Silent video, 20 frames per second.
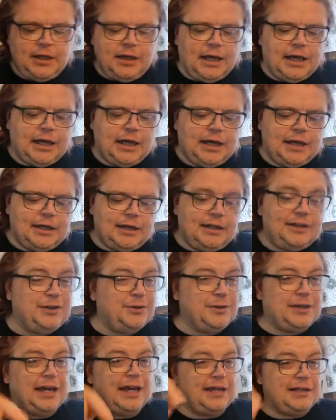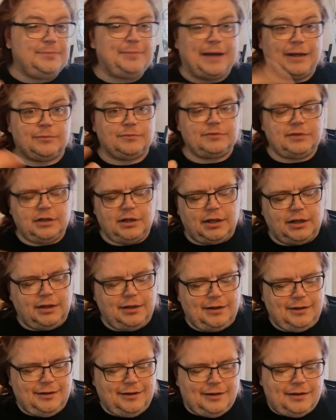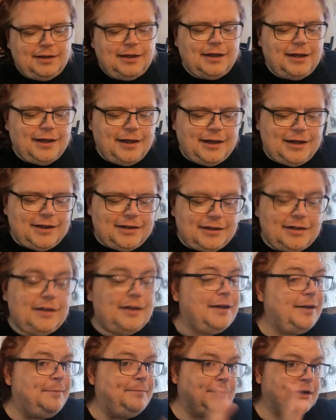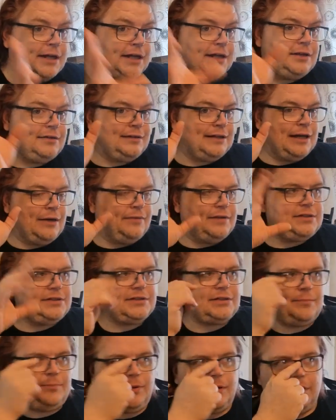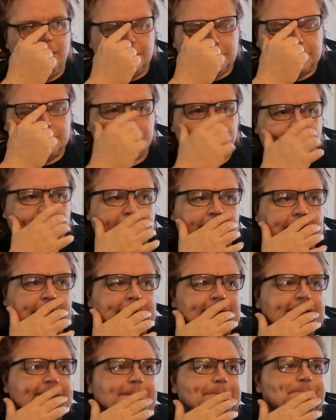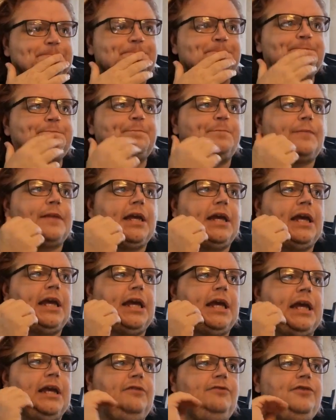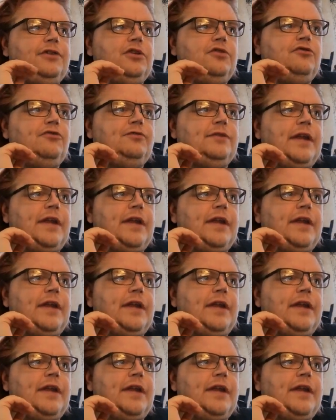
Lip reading: In the UK, it's pounds. money. Now, this is important because if you've